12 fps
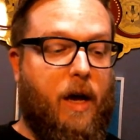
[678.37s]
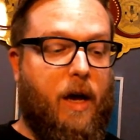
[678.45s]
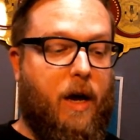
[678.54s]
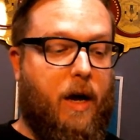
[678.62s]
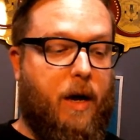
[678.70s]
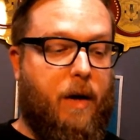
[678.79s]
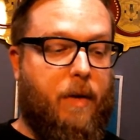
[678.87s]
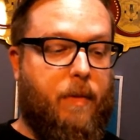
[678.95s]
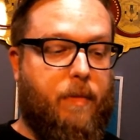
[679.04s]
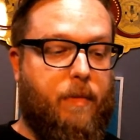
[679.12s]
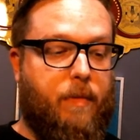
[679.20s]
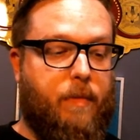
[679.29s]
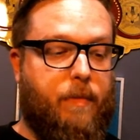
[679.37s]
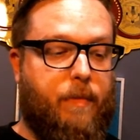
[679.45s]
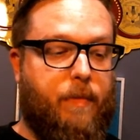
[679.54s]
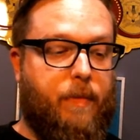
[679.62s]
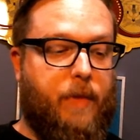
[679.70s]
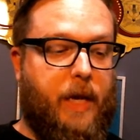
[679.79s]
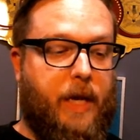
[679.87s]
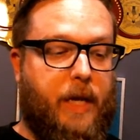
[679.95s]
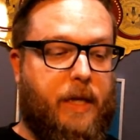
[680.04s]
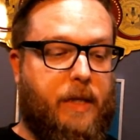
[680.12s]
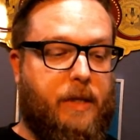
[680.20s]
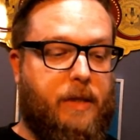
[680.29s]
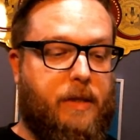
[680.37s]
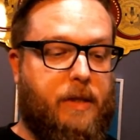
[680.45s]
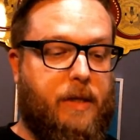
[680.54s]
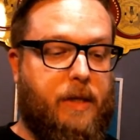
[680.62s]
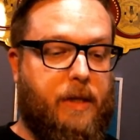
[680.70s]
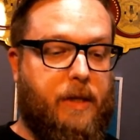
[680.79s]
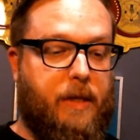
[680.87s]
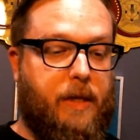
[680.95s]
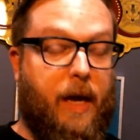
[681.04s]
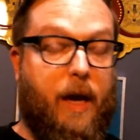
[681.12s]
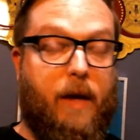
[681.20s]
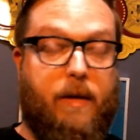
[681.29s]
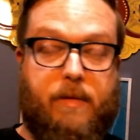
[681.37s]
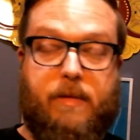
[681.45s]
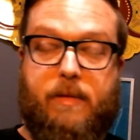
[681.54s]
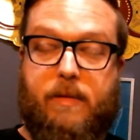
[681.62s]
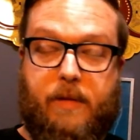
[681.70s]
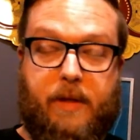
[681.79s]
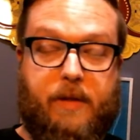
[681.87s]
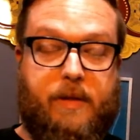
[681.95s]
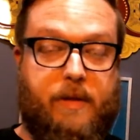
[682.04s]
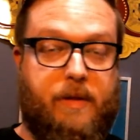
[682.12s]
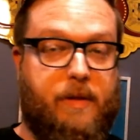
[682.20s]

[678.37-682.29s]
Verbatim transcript: Um, and yeah, this...